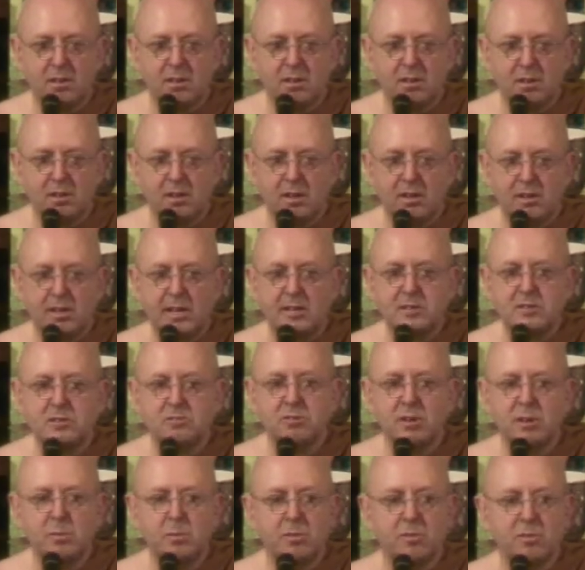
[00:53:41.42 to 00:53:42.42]
And that
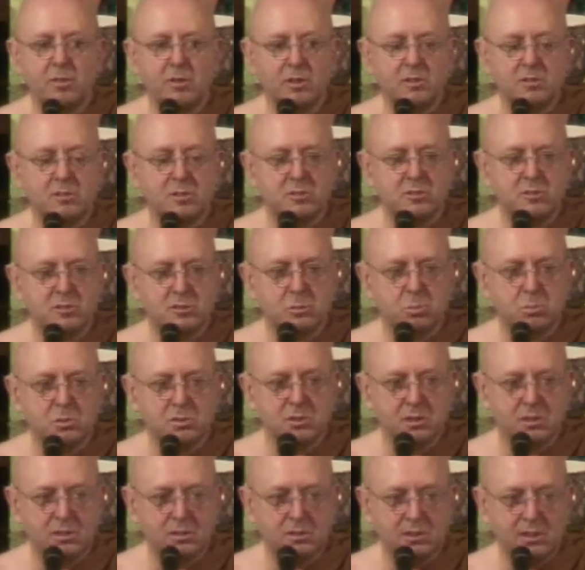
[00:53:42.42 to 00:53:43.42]
stream of consciousness which
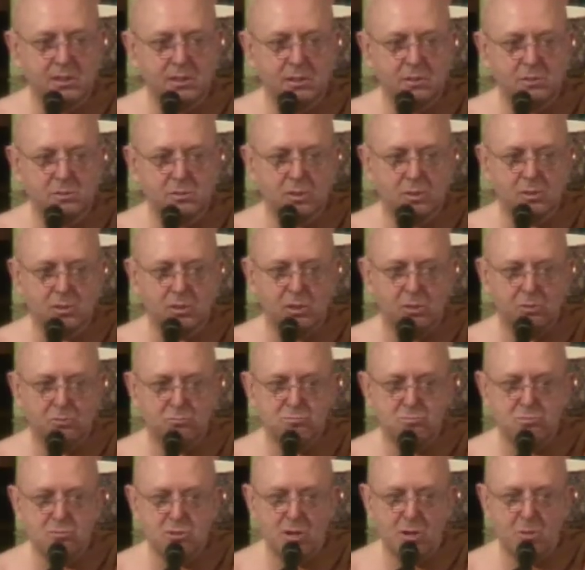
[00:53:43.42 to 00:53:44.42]
continues on, you
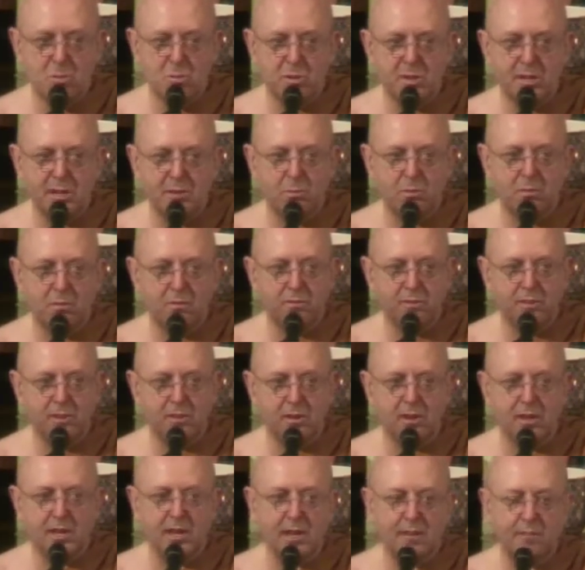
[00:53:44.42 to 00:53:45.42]
know what that will feel
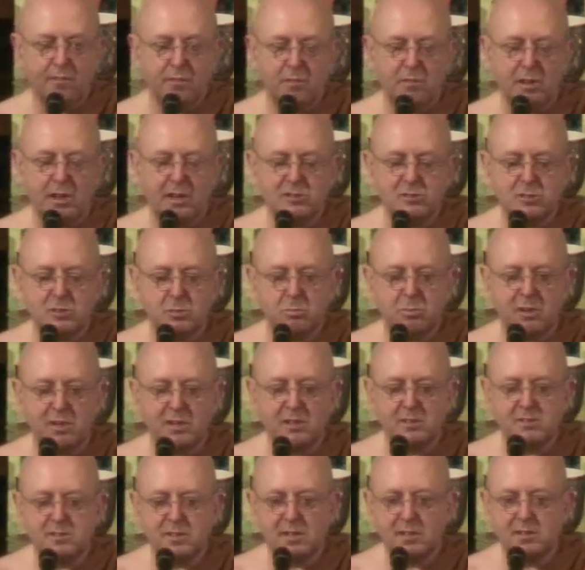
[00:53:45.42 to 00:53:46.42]
like if you've done some
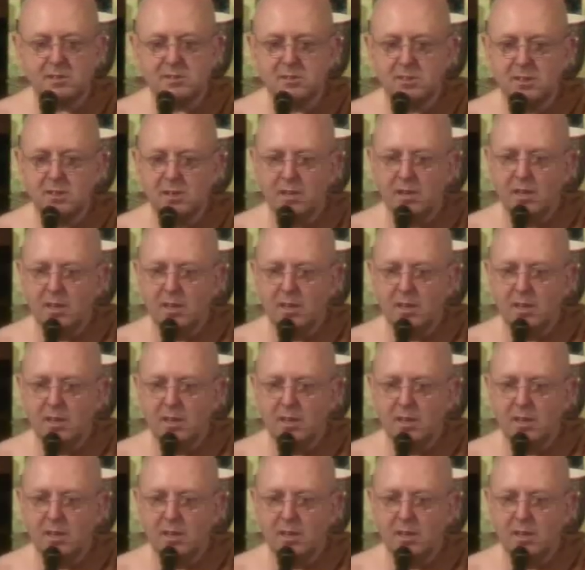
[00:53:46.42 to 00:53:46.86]
meditation.